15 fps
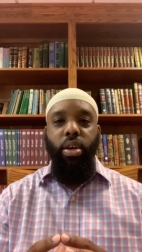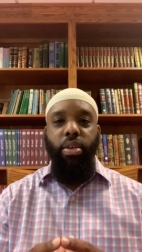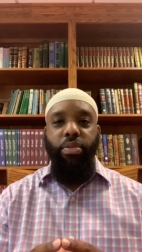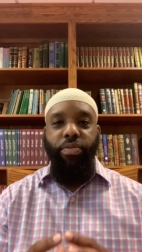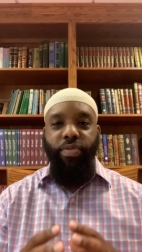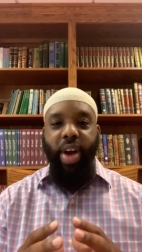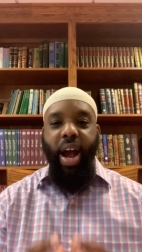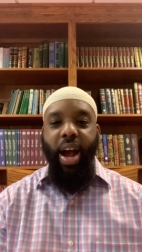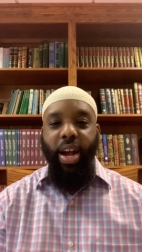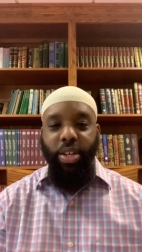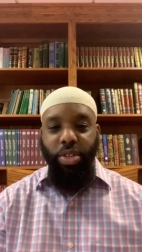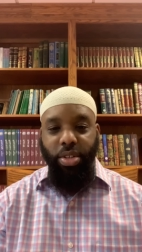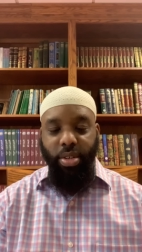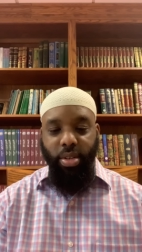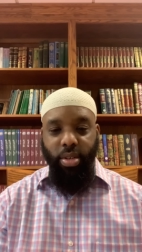
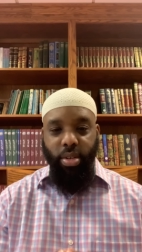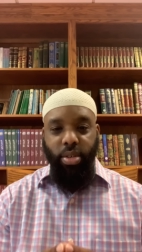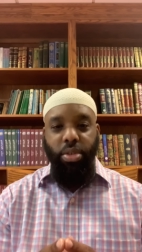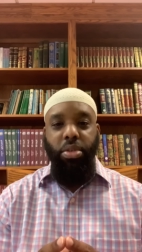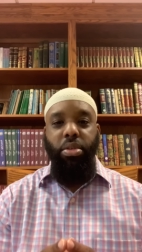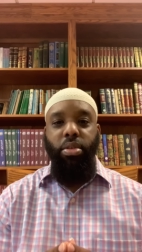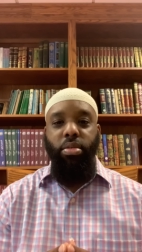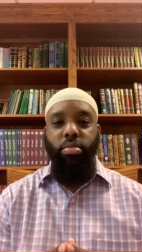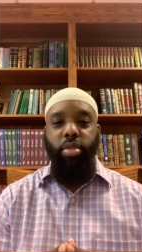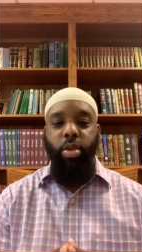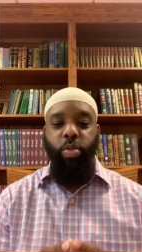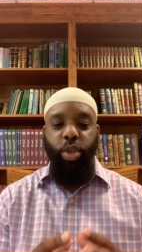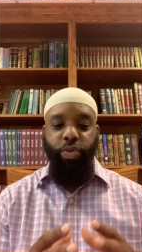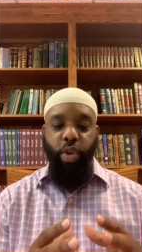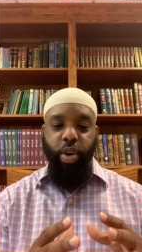fast. He
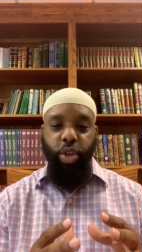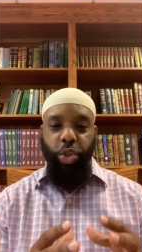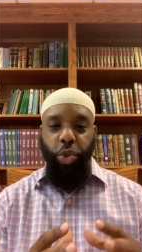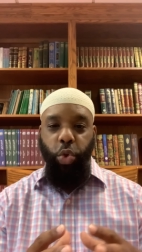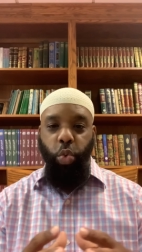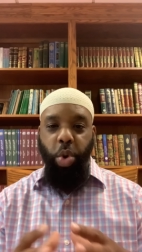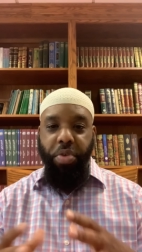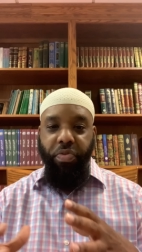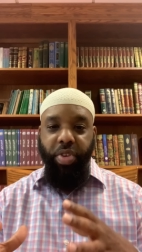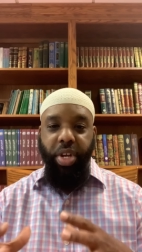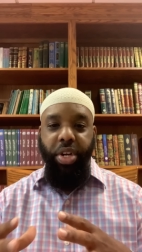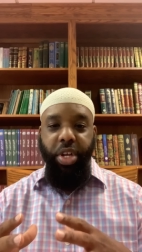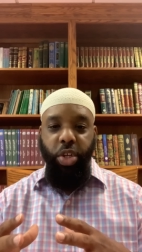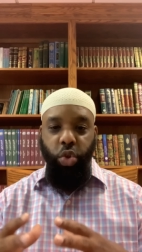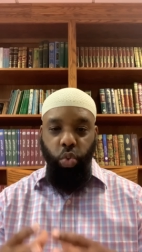was very swift
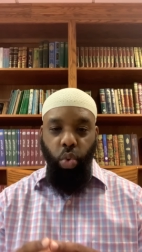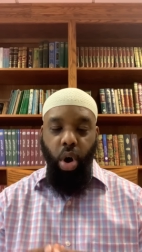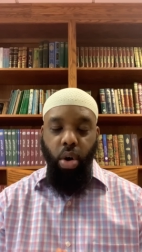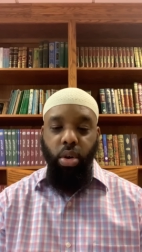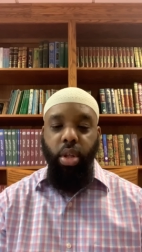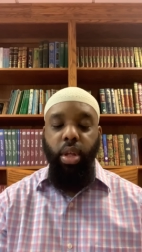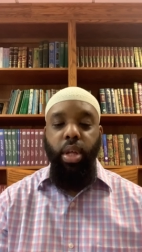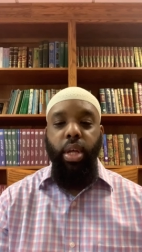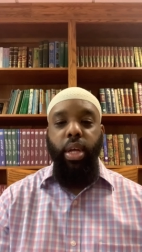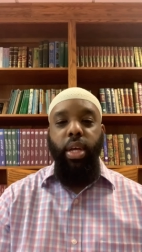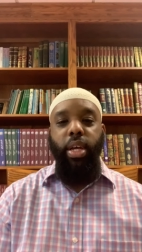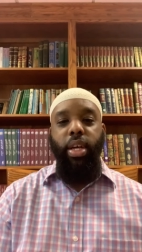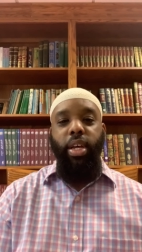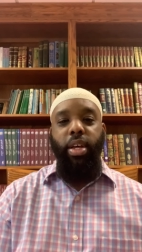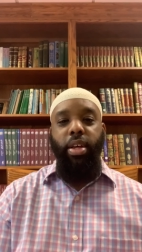in his walk
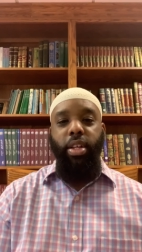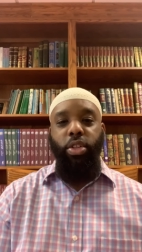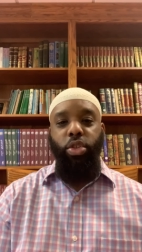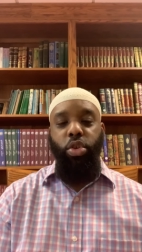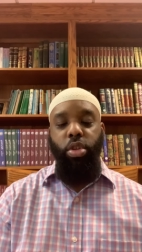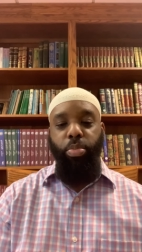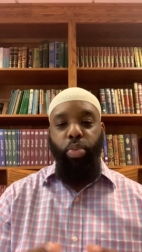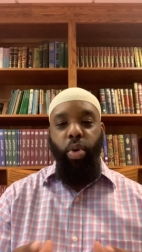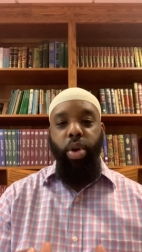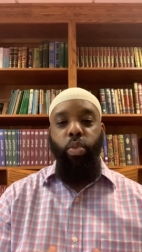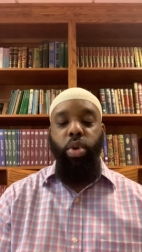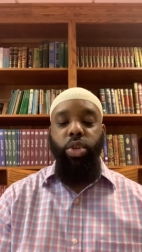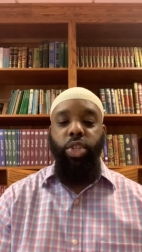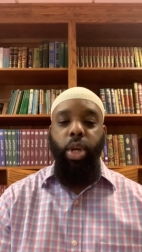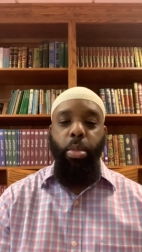to the point
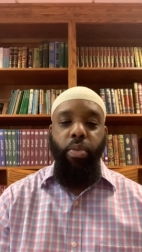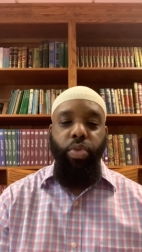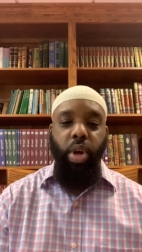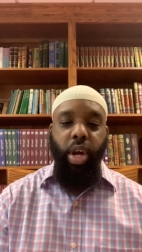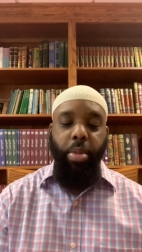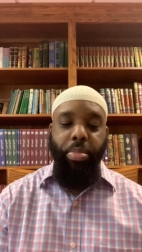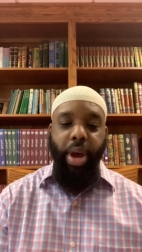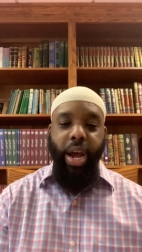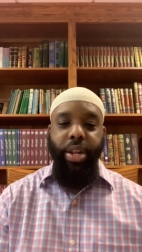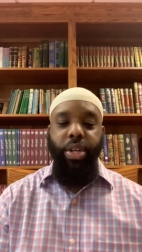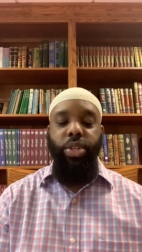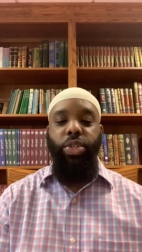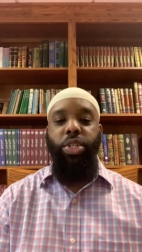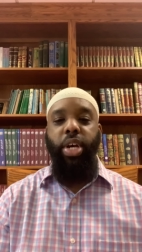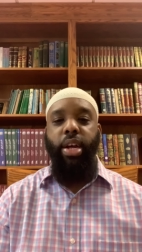where some of the
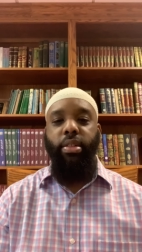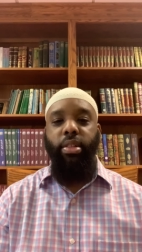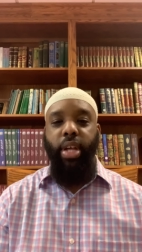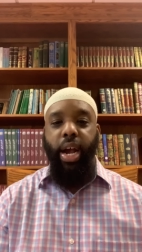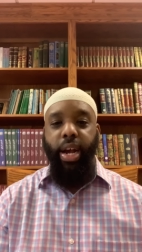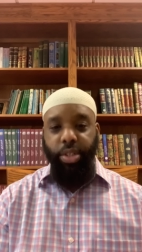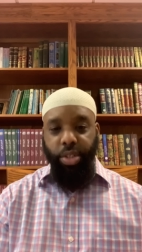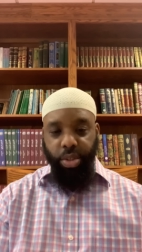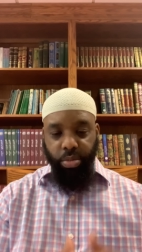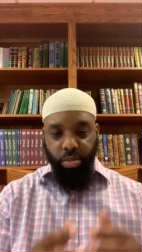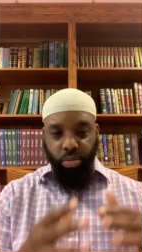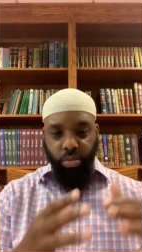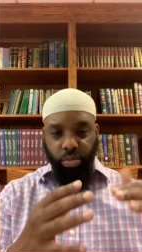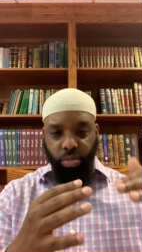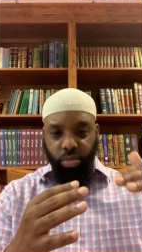companions said that
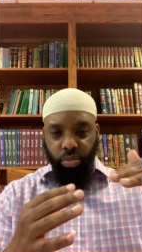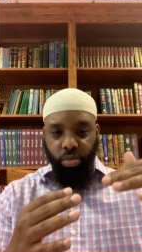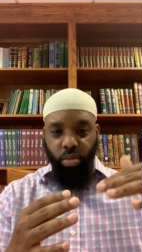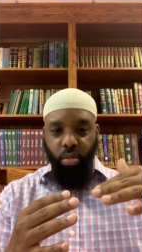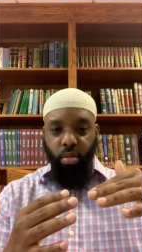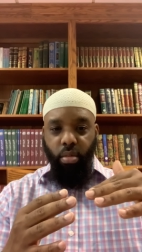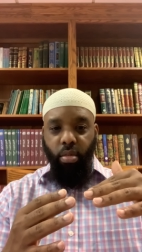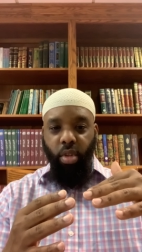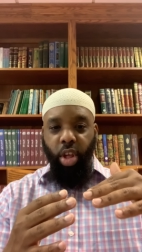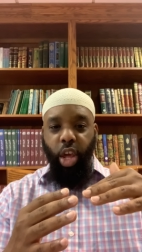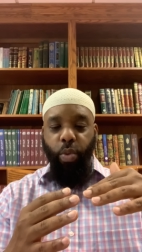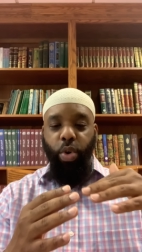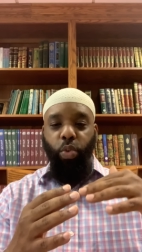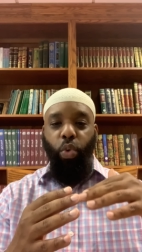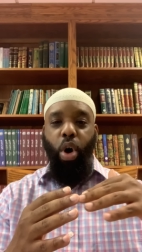he
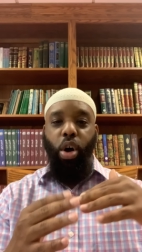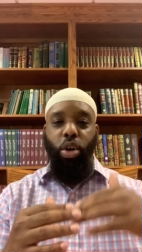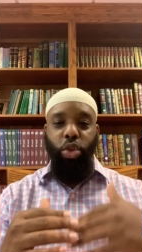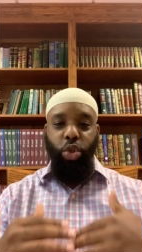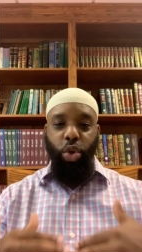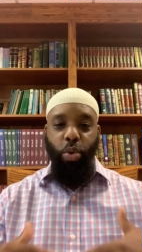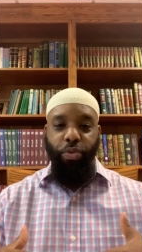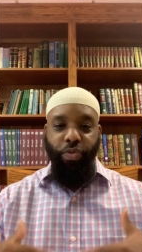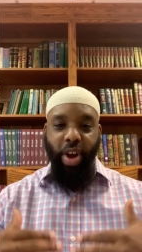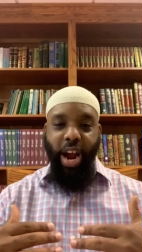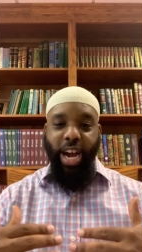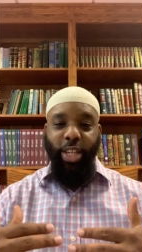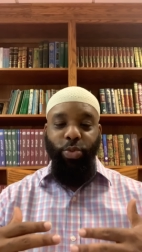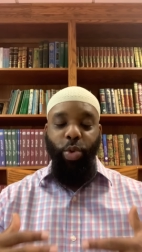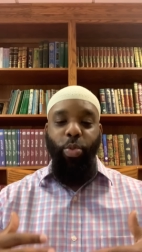would walk so
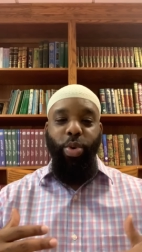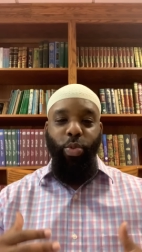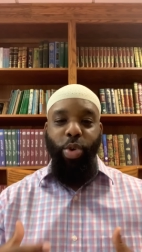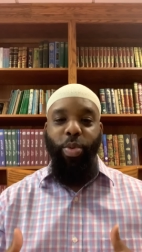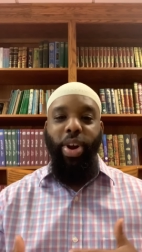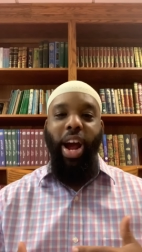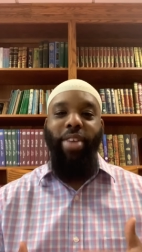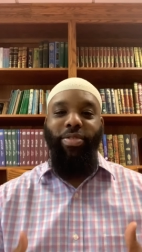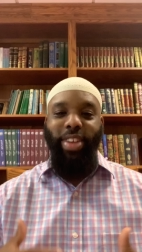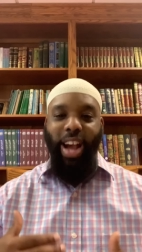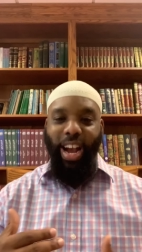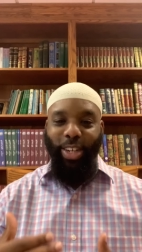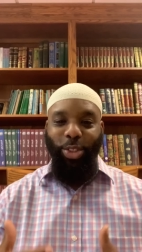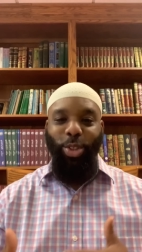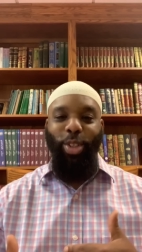fast we would we would have to
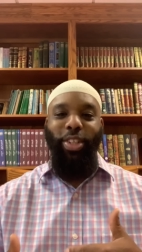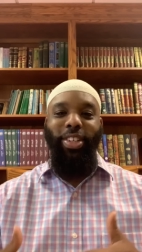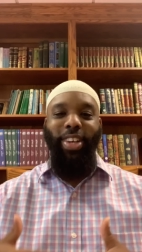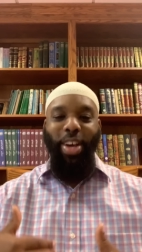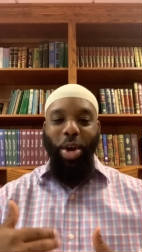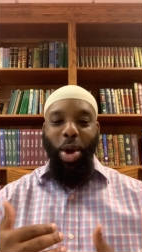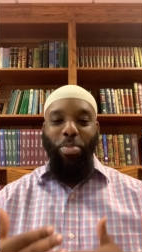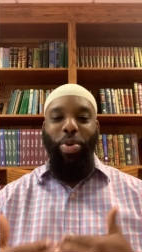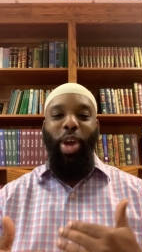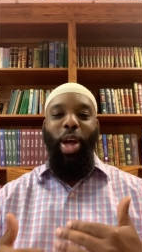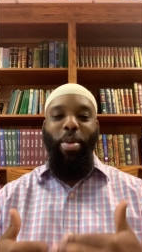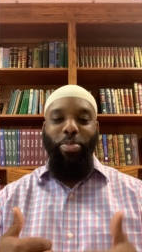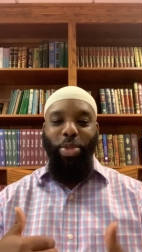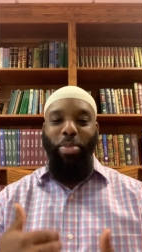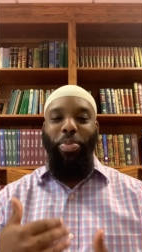actually pick
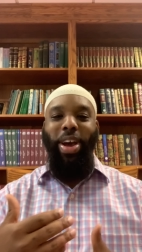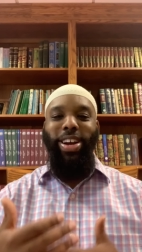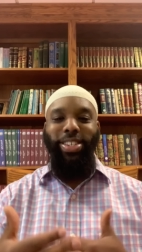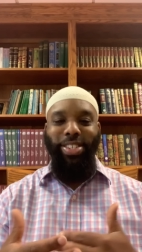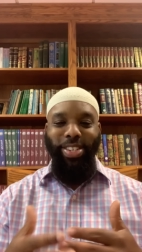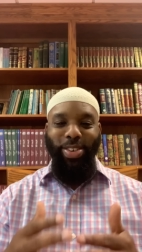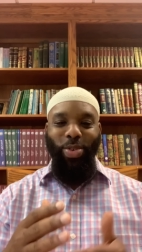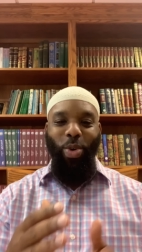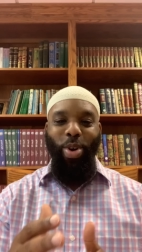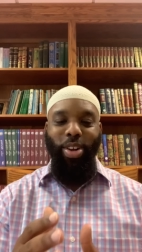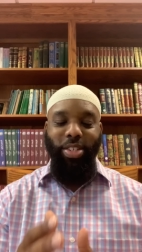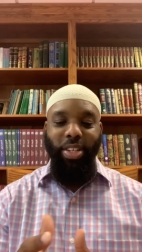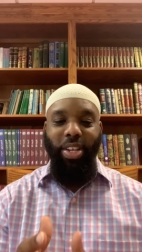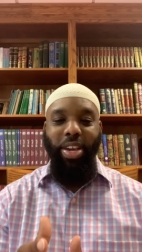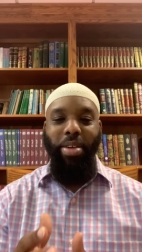up the pace in order
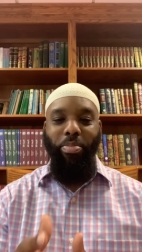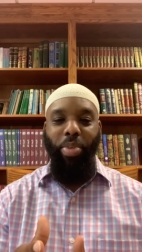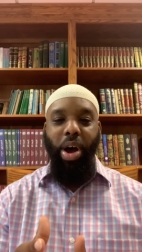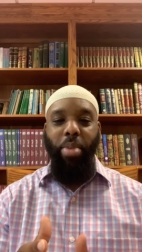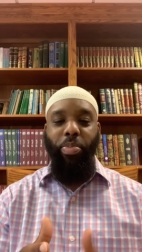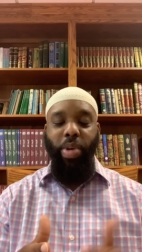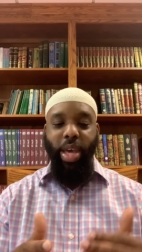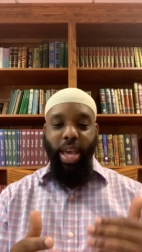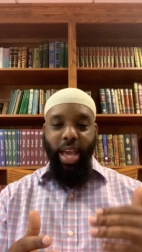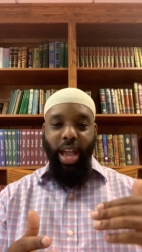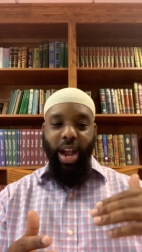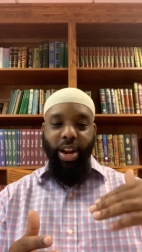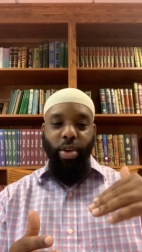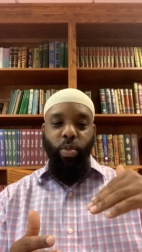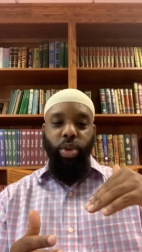to keep up
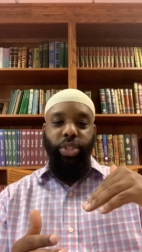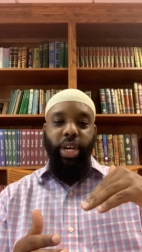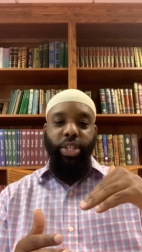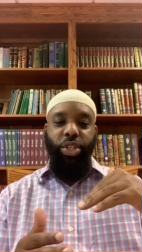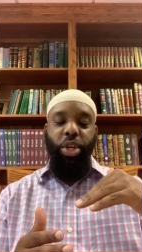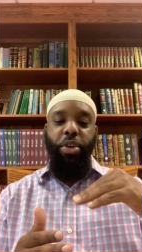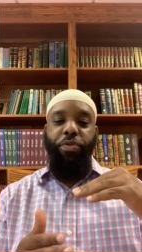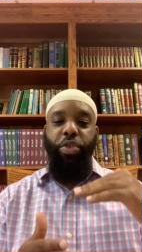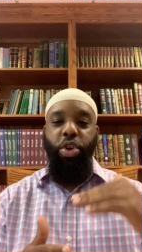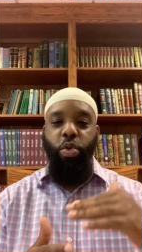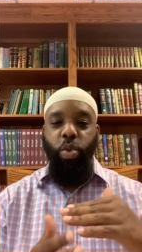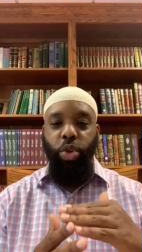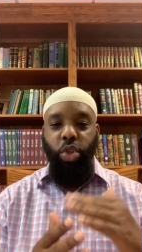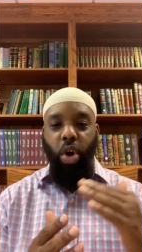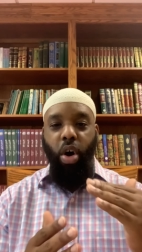and it was as if he
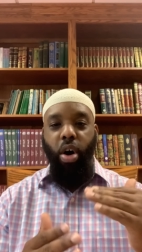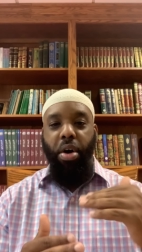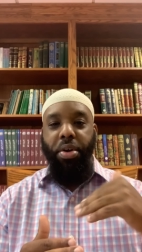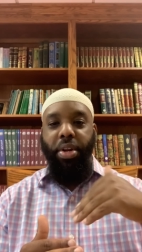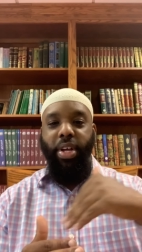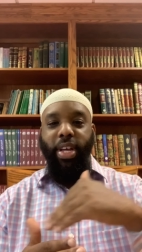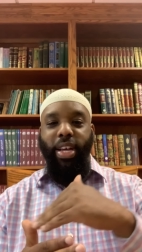was on